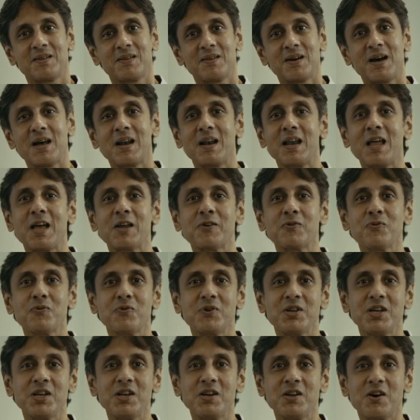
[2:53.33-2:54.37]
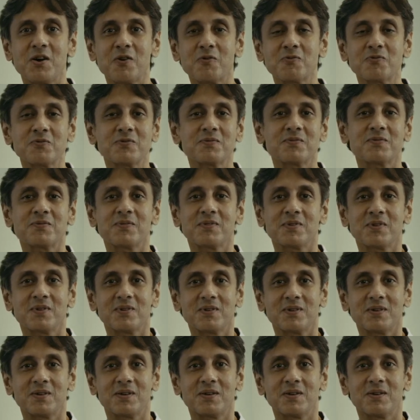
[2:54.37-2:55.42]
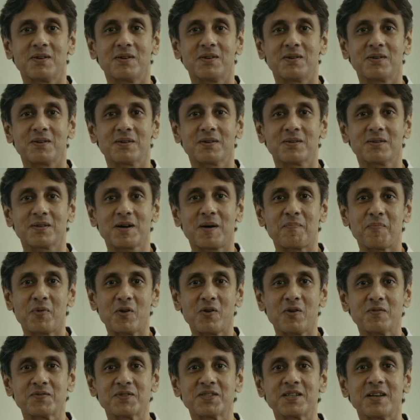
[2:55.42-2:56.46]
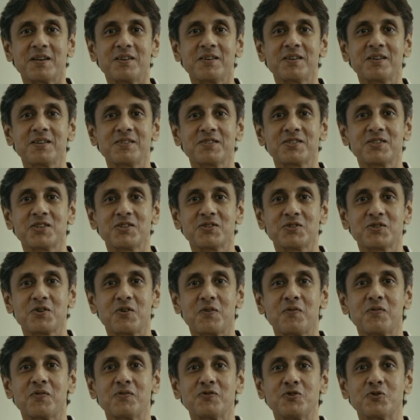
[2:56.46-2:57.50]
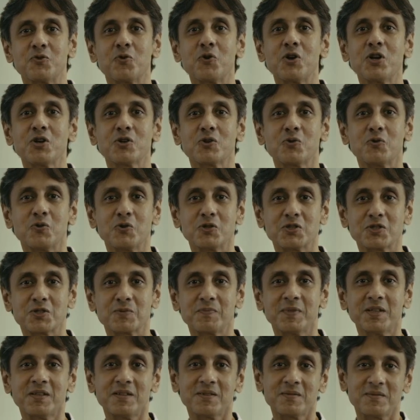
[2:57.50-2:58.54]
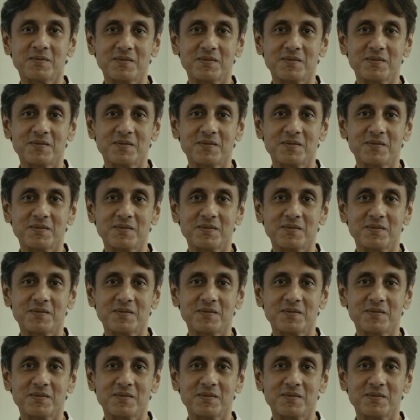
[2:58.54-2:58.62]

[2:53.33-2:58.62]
I'd like to read out a couple of sentences of Joel Goldsmith,